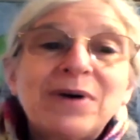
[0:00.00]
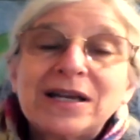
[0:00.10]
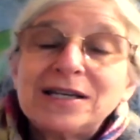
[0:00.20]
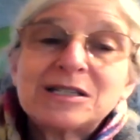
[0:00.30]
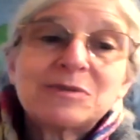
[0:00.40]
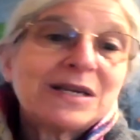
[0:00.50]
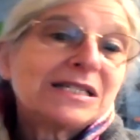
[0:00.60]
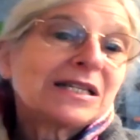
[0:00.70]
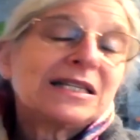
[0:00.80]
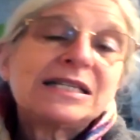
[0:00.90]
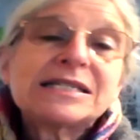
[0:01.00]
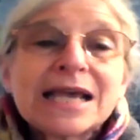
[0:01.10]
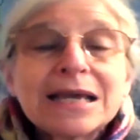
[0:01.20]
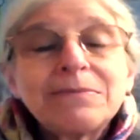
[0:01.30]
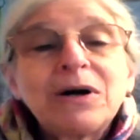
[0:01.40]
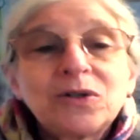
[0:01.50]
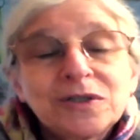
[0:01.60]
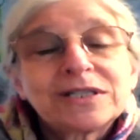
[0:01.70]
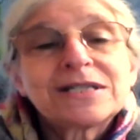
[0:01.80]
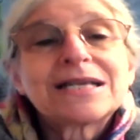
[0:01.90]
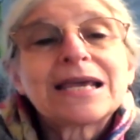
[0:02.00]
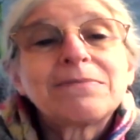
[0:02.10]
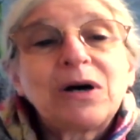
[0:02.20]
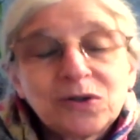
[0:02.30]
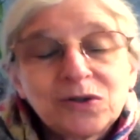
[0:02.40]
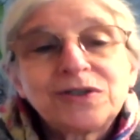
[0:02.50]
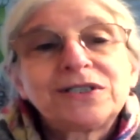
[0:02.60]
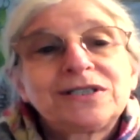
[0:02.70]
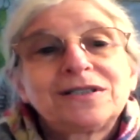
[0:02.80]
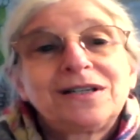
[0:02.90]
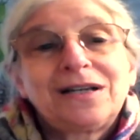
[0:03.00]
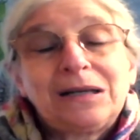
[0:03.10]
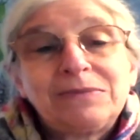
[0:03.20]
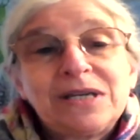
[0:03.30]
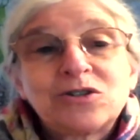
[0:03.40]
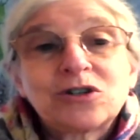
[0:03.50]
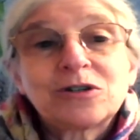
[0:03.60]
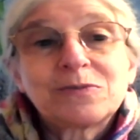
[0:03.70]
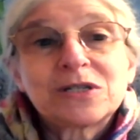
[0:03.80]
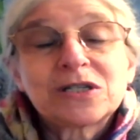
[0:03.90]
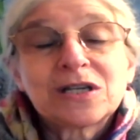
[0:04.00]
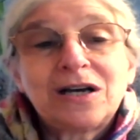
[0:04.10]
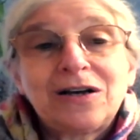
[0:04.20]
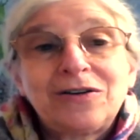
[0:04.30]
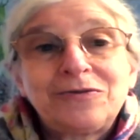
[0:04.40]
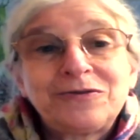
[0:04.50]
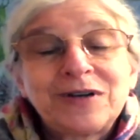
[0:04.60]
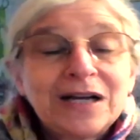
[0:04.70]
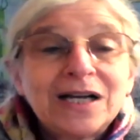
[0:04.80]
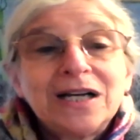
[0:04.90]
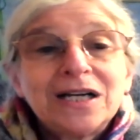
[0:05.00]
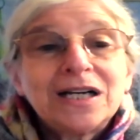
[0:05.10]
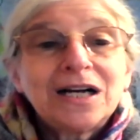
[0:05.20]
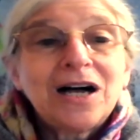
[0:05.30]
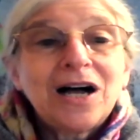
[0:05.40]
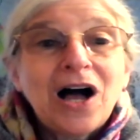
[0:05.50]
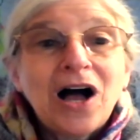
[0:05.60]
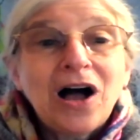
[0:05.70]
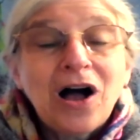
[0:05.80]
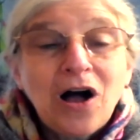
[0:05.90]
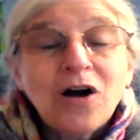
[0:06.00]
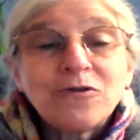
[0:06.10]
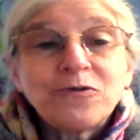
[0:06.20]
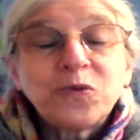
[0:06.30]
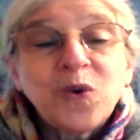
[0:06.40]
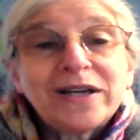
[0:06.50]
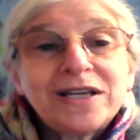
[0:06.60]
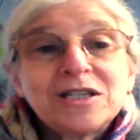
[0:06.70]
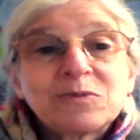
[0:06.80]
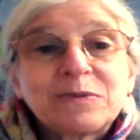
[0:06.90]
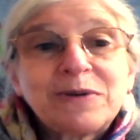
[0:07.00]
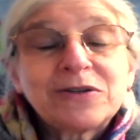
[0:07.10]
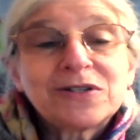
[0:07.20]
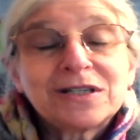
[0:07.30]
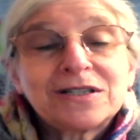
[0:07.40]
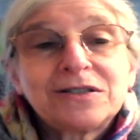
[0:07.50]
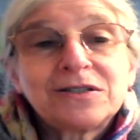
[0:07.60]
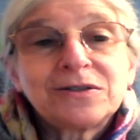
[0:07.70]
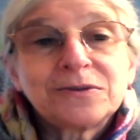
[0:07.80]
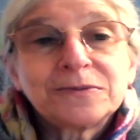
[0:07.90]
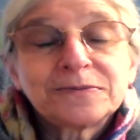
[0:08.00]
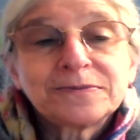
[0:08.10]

but it's basically same old, same old um, in terms of, of what he's proposing to do.